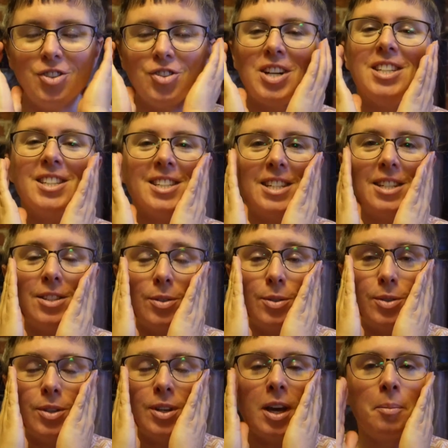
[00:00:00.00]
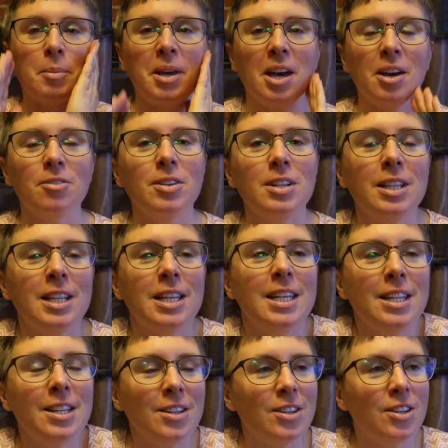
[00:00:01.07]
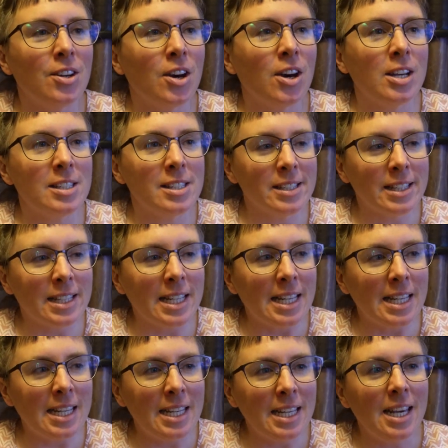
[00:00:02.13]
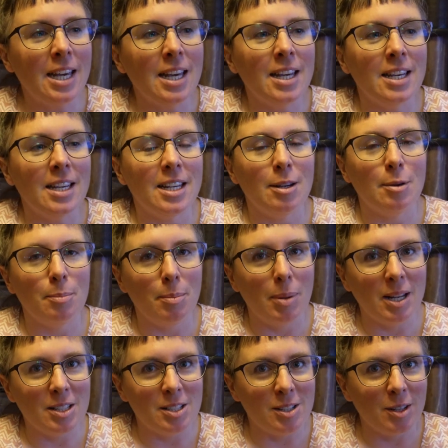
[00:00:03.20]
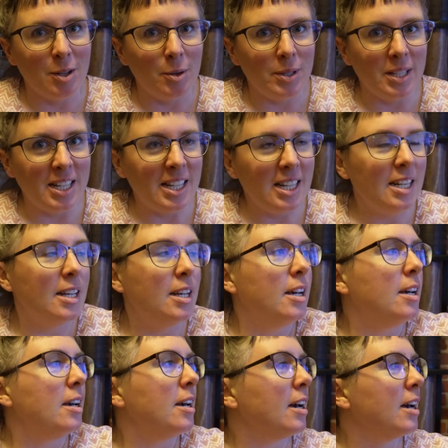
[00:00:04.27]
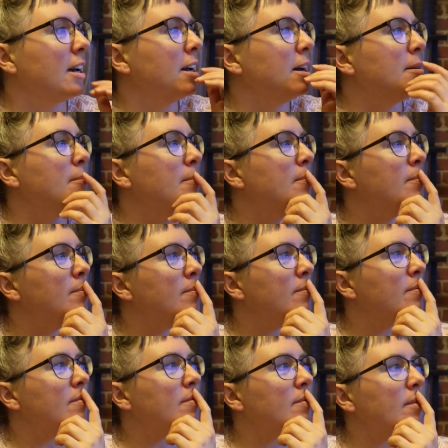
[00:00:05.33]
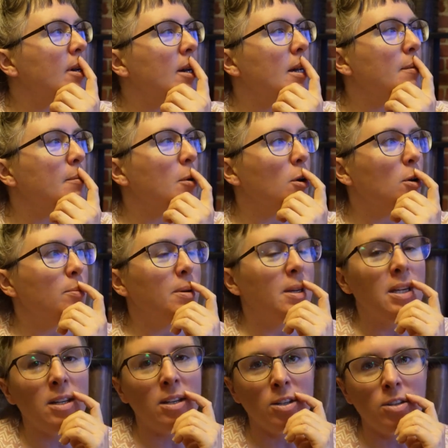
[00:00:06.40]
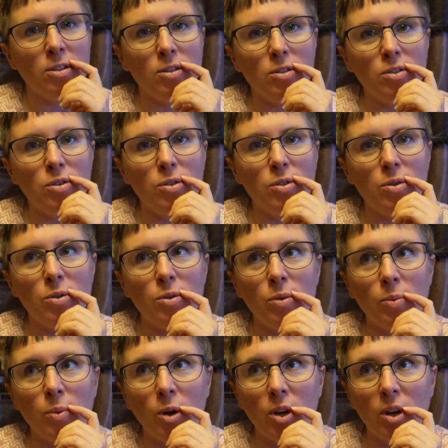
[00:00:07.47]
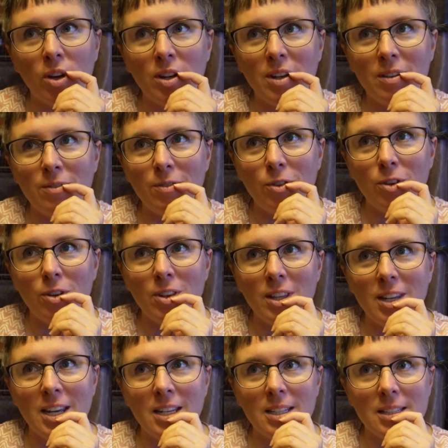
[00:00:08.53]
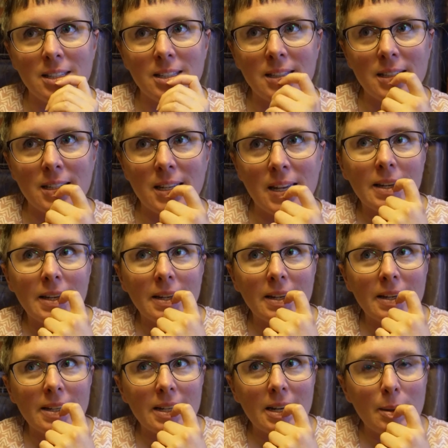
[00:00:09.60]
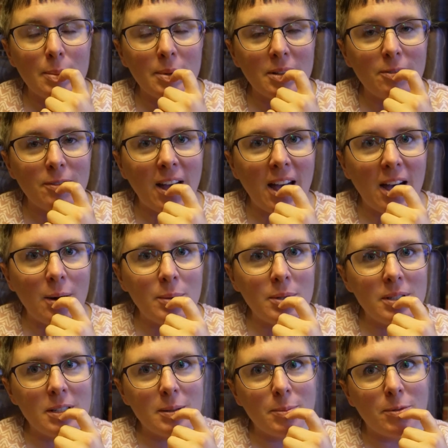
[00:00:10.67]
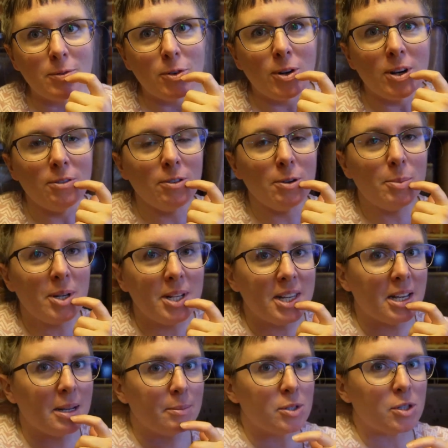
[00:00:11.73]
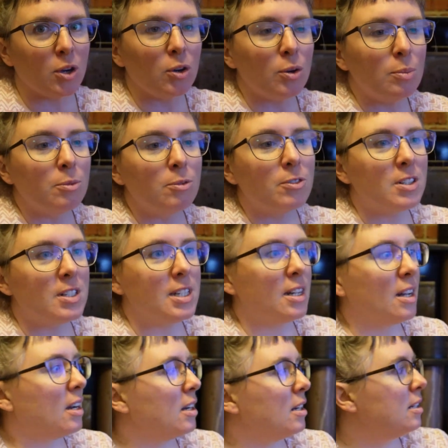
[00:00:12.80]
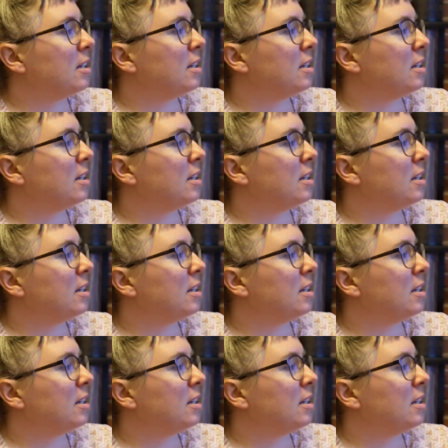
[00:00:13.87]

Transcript: dress is also coming out really nicely, but slowly. Um, I'm hoping to work on it for the next couple of hours before everybody comes home for dinner,